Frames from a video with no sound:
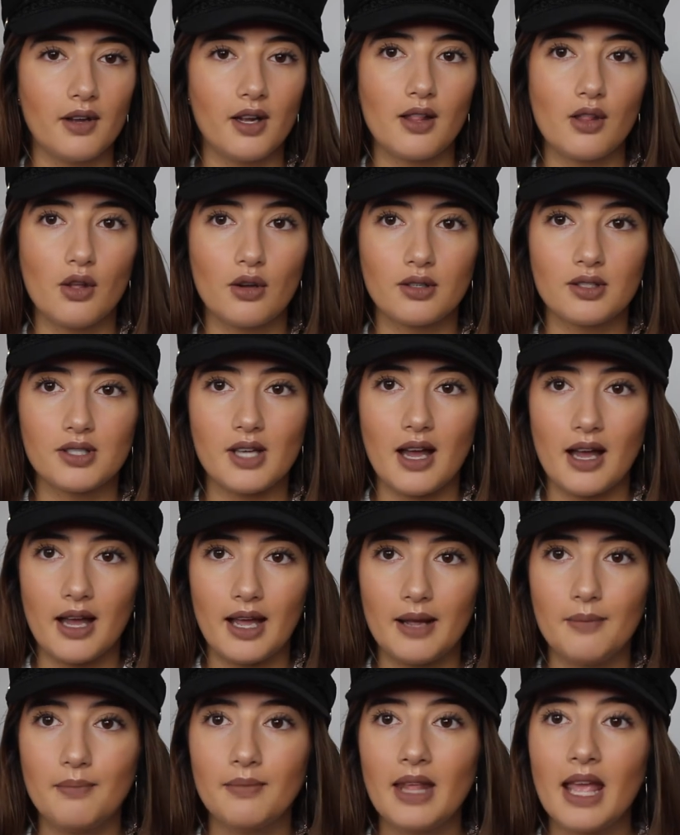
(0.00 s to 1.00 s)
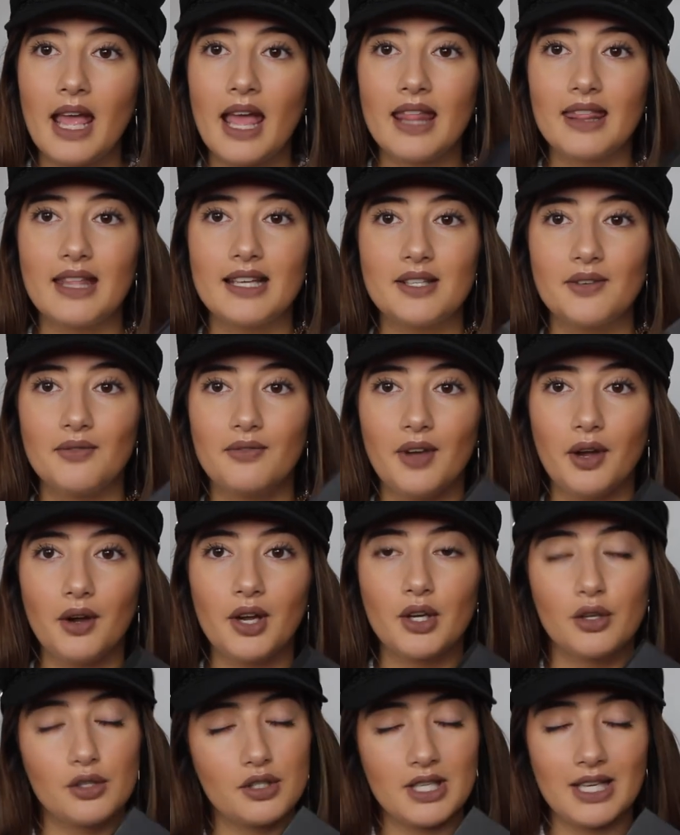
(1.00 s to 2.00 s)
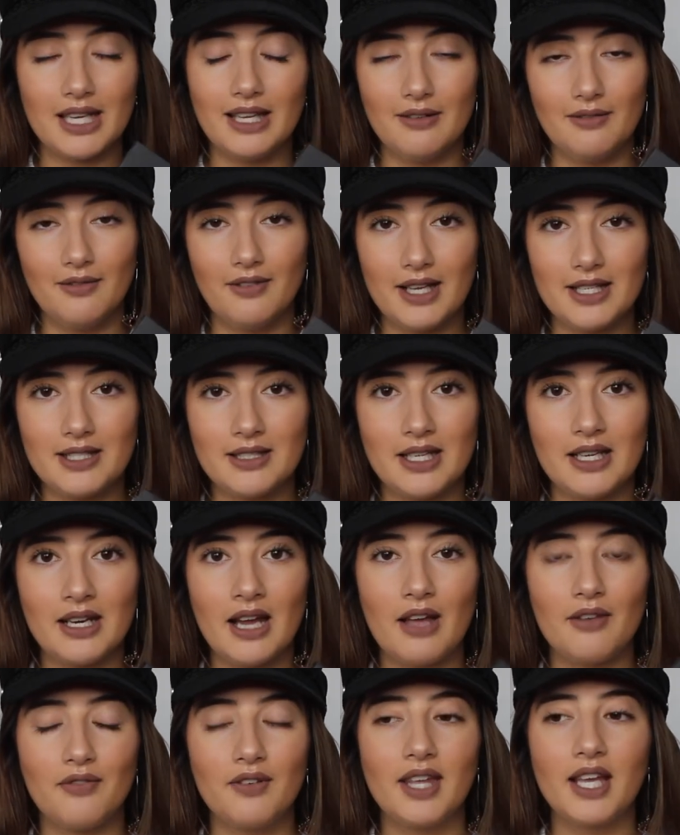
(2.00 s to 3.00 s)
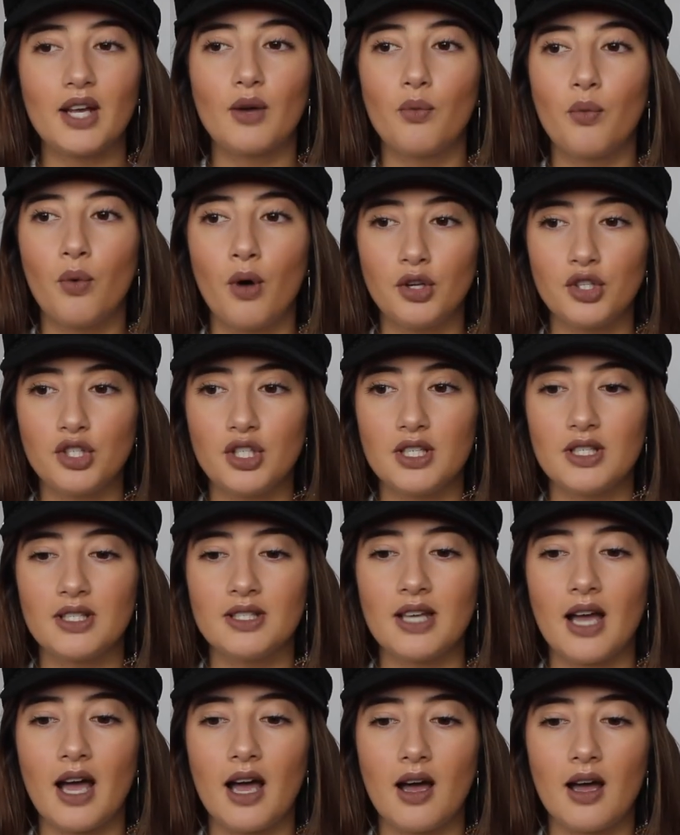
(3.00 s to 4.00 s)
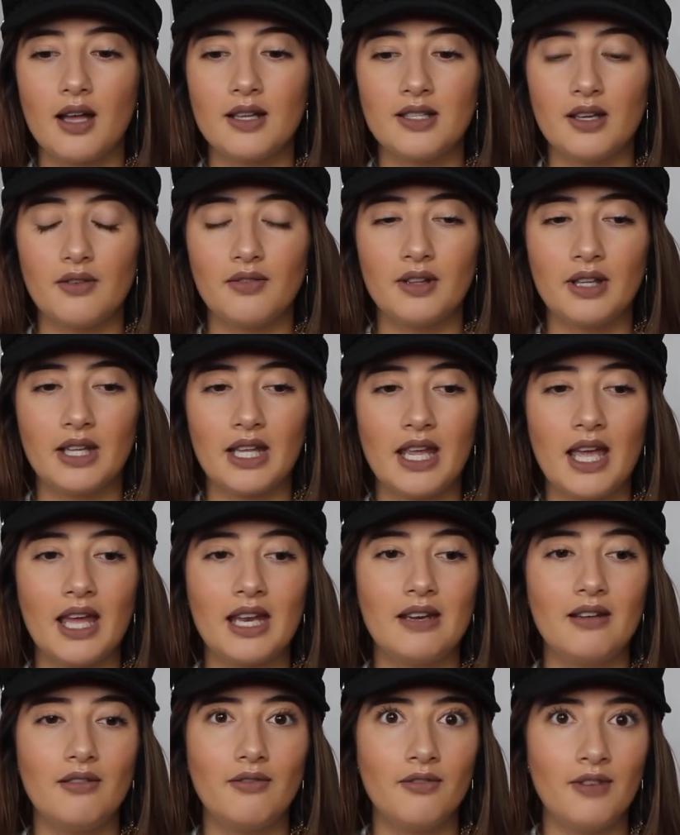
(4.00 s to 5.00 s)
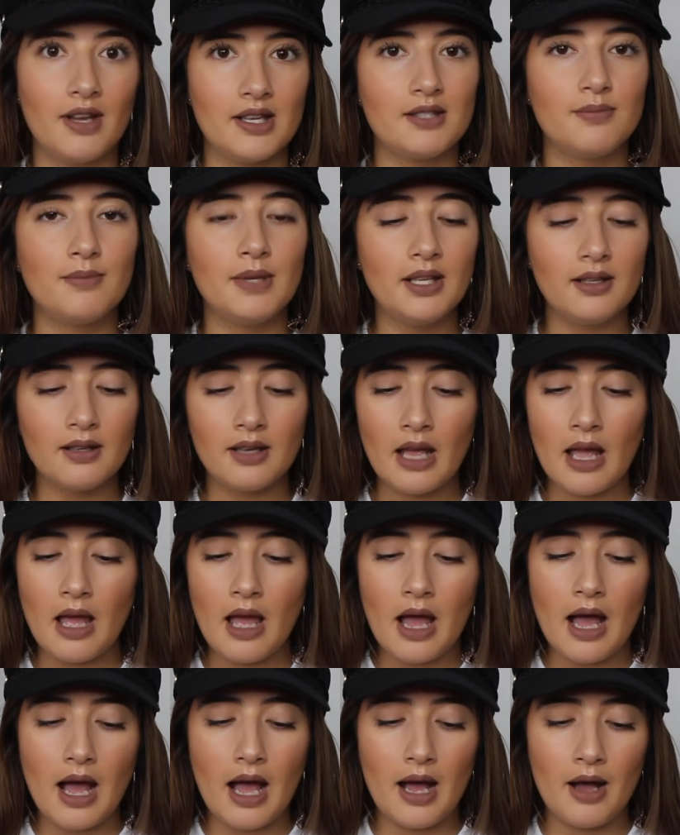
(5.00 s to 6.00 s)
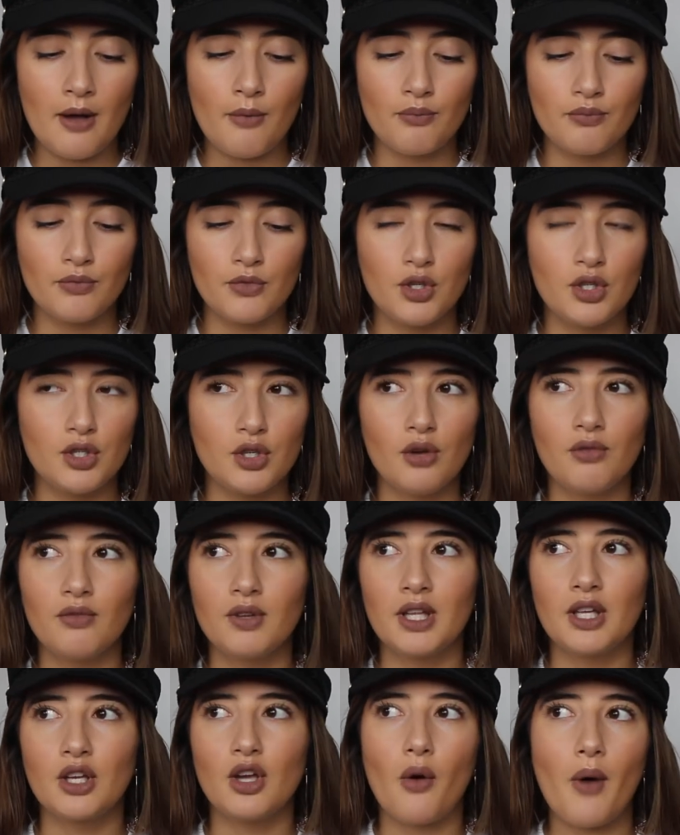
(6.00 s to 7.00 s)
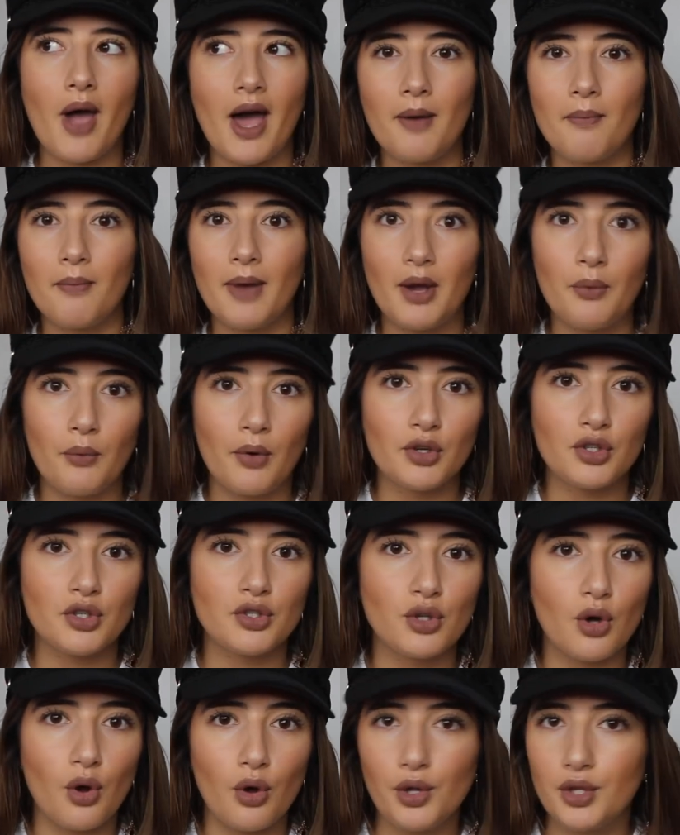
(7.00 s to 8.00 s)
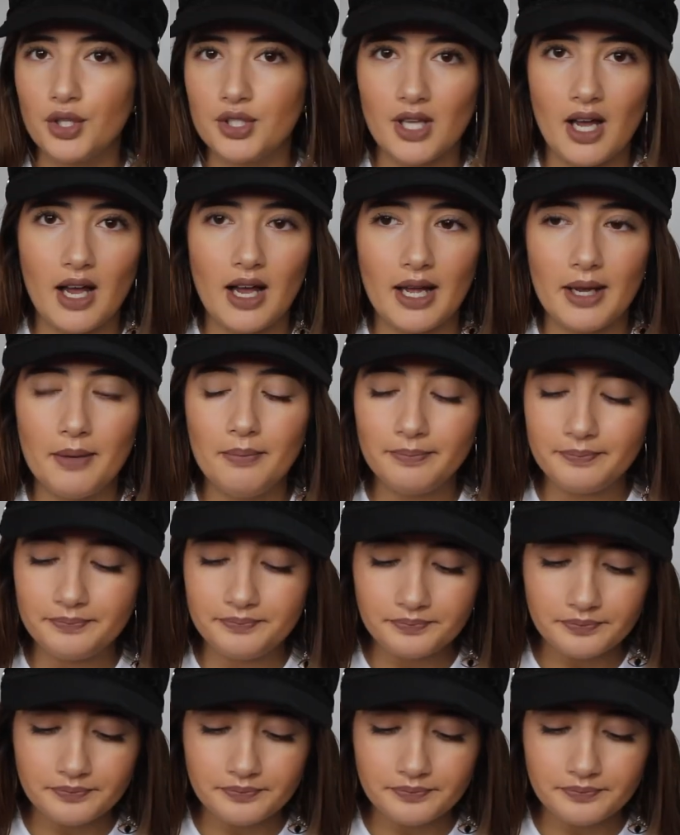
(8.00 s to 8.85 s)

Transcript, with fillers: very long time, these are very good to invest in. I feel like watches are definitely an investment. You don't really go out and buy watches all the time.